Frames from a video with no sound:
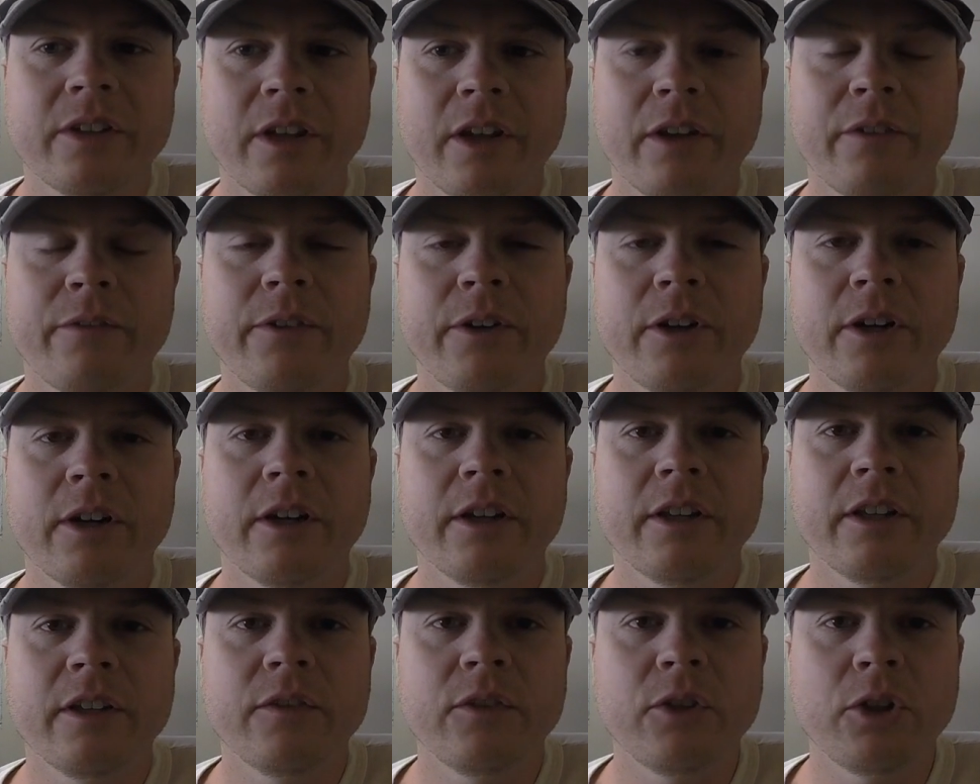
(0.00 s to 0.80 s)
I figured
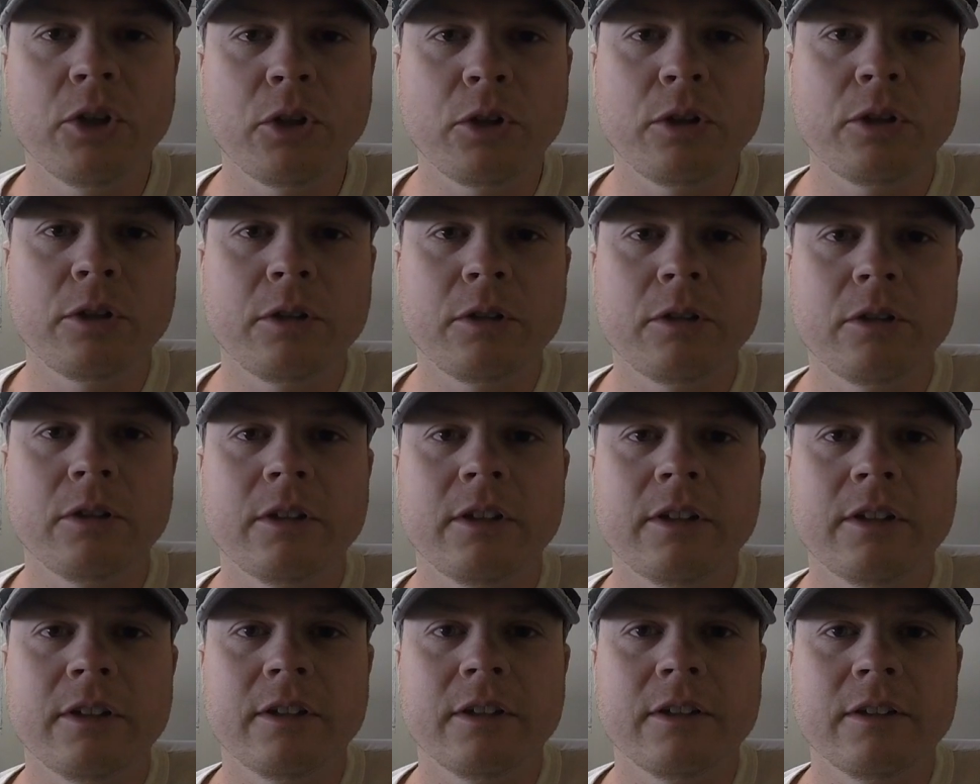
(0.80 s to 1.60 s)
I'd give you a little
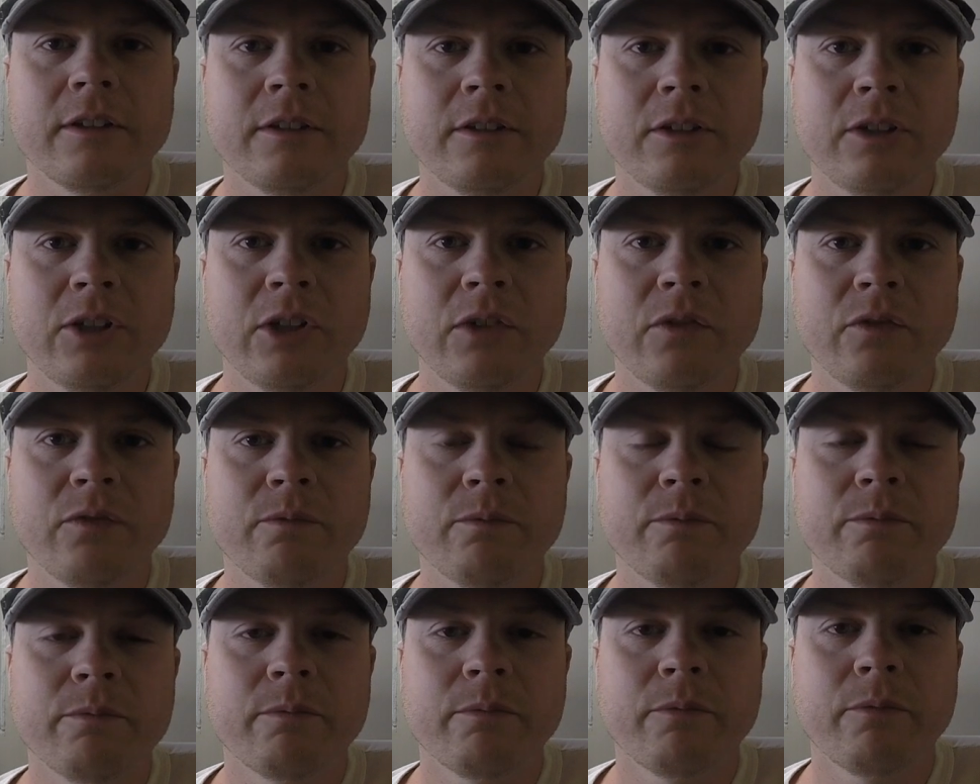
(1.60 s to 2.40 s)
uh,
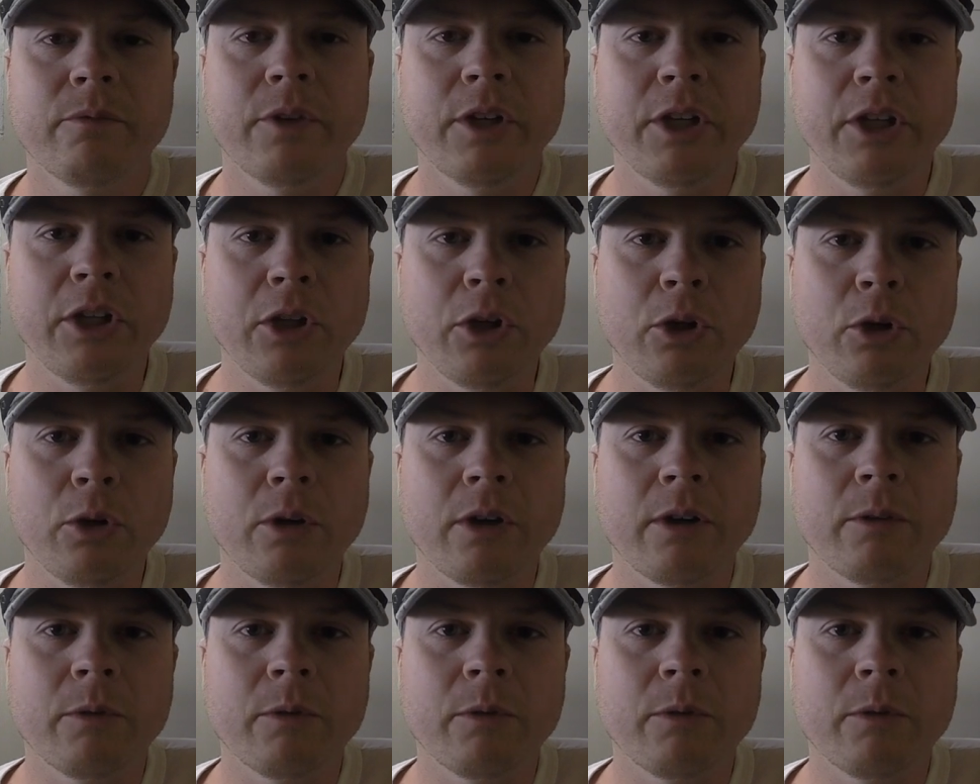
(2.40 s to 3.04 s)
video.